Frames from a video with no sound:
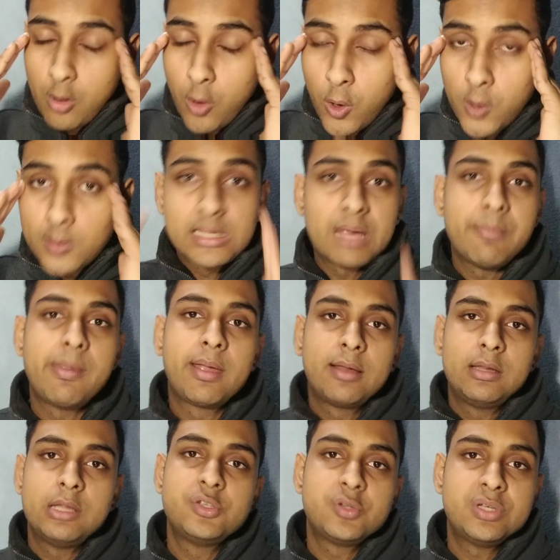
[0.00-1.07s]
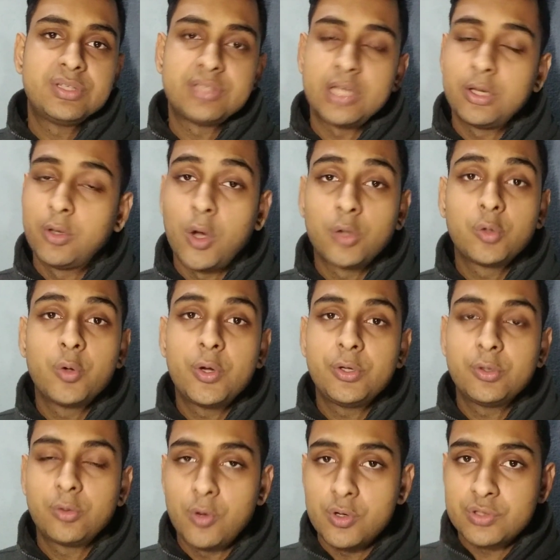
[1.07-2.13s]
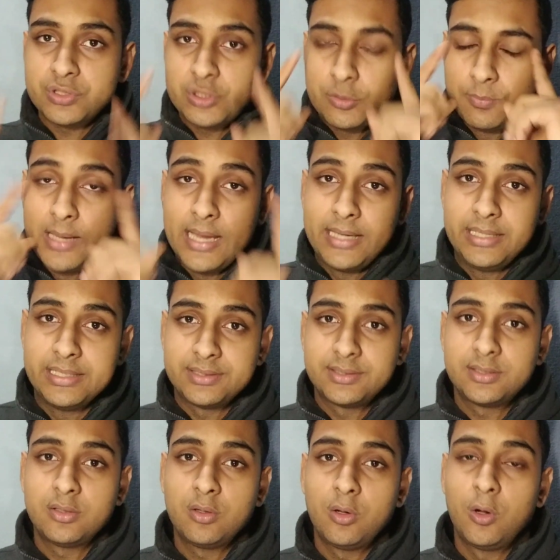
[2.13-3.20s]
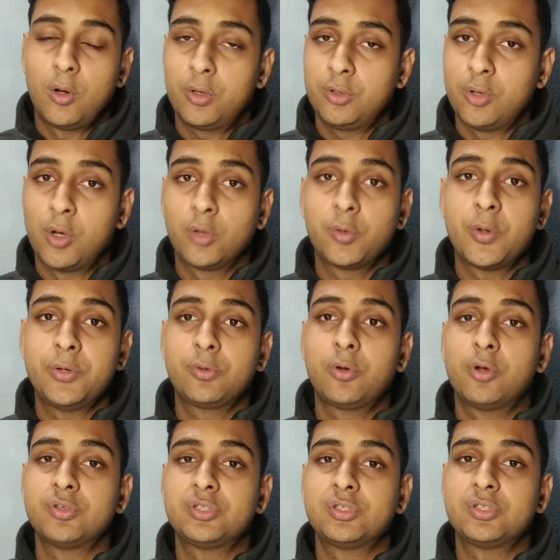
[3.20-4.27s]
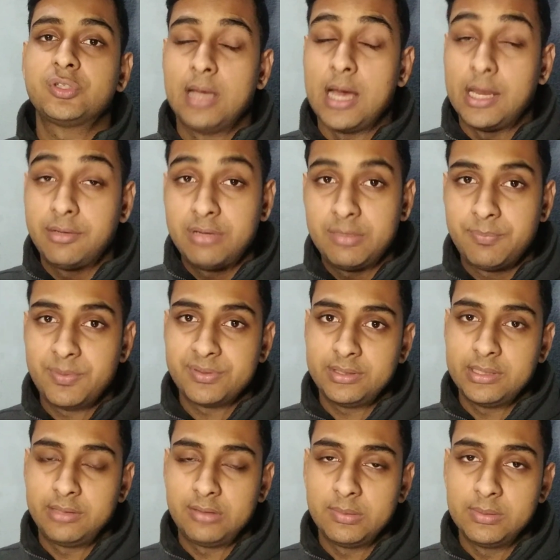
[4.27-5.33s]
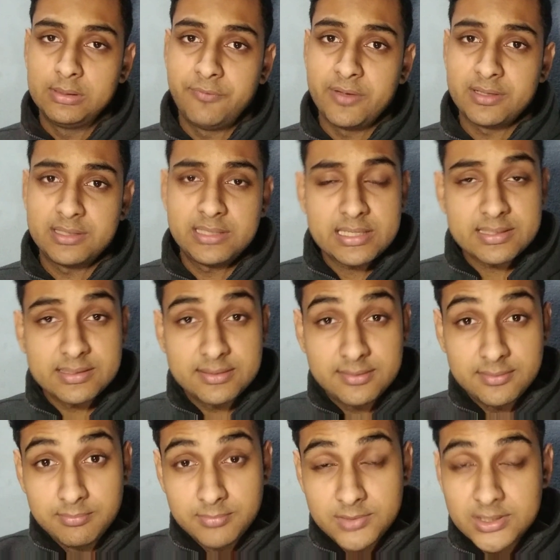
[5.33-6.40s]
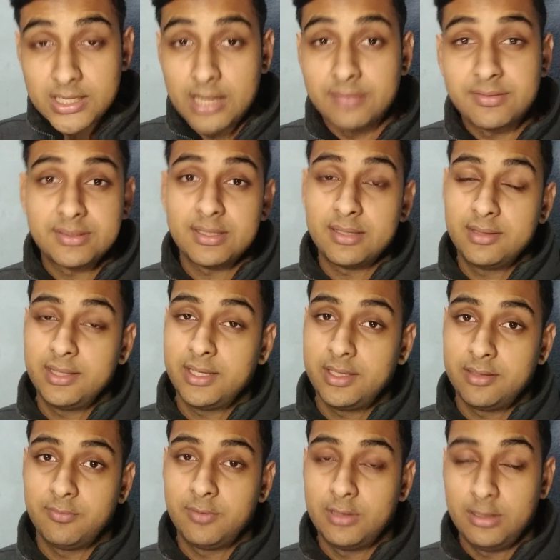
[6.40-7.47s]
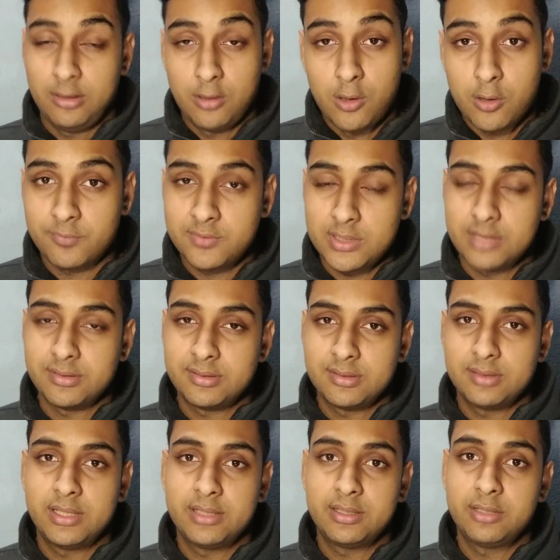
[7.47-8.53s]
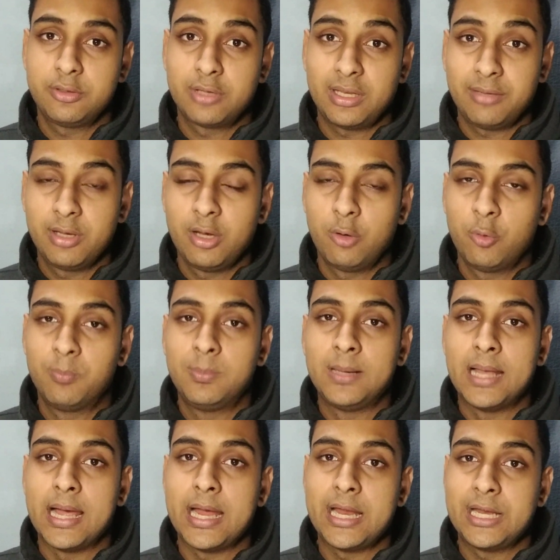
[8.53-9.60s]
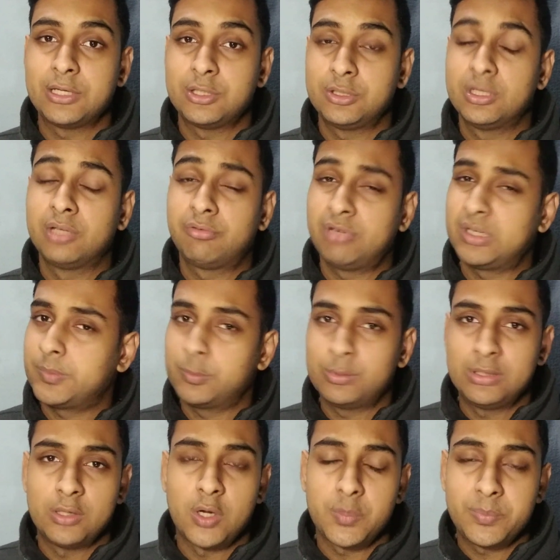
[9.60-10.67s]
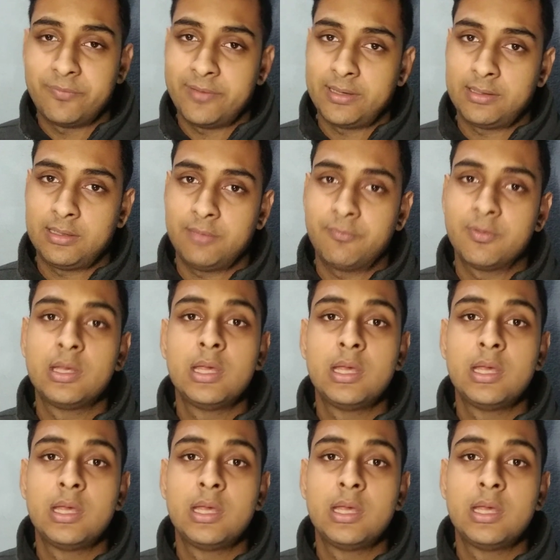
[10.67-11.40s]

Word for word: all chemical injuries are not going to cause you blindness or not going to cause you 100% detrimental effect yes chances are there a lot of chances are there that you can go blind the treatment will not be effective